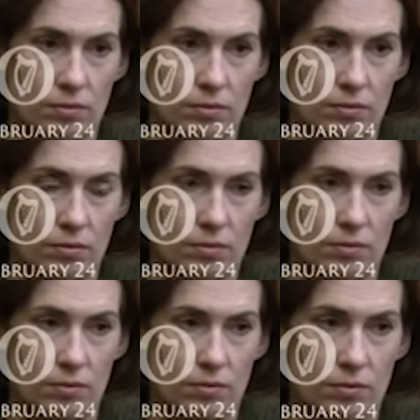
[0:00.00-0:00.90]

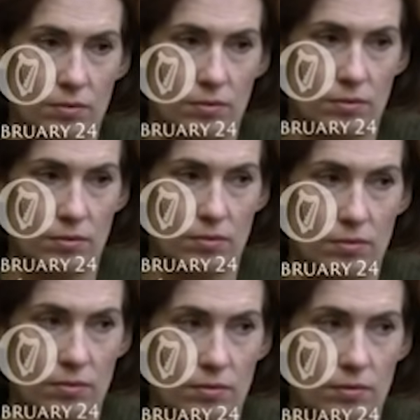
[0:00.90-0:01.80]

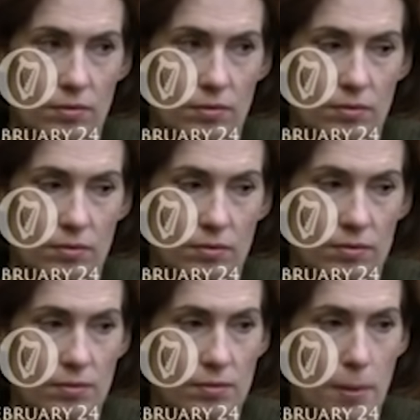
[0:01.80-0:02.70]

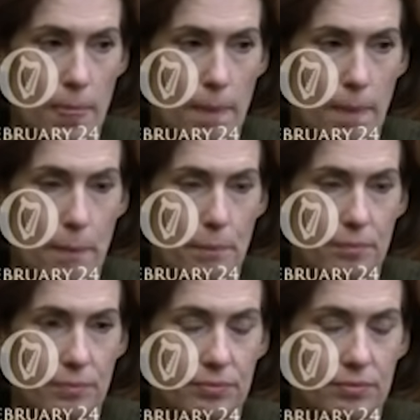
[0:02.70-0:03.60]

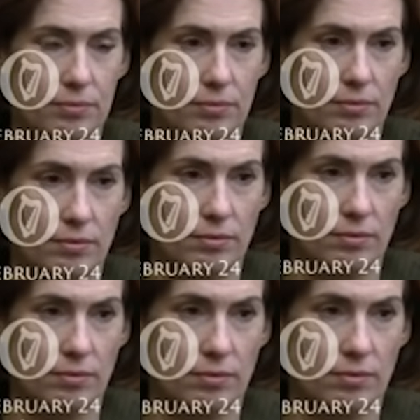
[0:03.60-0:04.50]

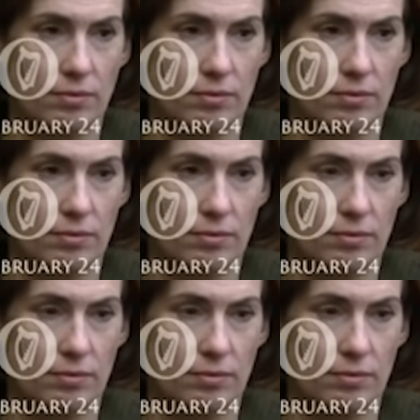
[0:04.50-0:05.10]
(not speaking)